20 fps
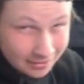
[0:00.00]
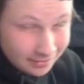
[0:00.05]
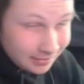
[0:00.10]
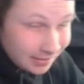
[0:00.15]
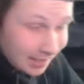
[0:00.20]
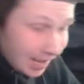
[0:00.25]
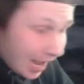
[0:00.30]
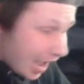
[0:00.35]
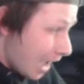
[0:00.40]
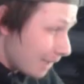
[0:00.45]

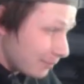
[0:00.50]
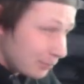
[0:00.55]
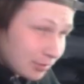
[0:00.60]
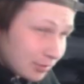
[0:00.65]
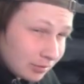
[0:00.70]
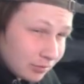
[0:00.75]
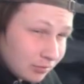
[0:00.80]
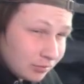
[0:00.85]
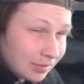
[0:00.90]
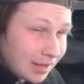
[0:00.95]
The
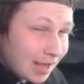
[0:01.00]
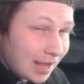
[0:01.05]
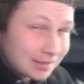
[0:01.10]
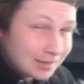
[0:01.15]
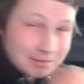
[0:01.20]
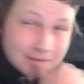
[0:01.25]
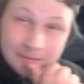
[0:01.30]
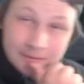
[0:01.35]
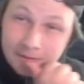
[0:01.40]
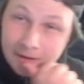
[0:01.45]
absolute
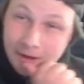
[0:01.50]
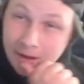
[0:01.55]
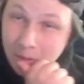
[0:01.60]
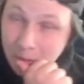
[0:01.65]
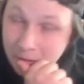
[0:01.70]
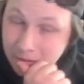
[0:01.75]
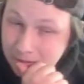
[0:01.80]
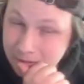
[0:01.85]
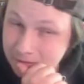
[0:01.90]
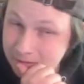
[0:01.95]
last thing that I
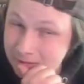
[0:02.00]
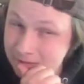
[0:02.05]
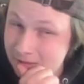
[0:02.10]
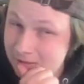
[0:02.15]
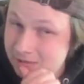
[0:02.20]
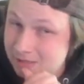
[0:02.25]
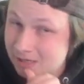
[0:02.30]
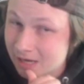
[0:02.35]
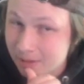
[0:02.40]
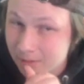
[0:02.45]
wanted to see
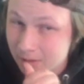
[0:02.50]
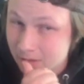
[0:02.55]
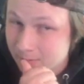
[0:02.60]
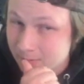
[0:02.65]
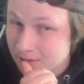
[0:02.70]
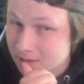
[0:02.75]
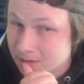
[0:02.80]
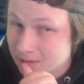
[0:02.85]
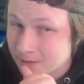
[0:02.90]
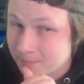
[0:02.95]
is I am going to
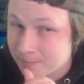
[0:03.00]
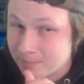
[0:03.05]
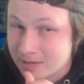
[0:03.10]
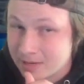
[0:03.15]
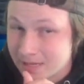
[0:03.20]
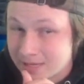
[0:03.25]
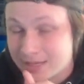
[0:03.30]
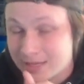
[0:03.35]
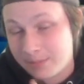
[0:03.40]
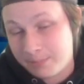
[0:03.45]
make an
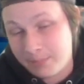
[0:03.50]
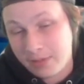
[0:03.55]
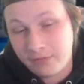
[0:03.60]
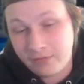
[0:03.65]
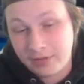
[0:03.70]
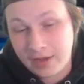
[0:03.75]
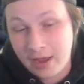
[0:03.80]
immediate pivot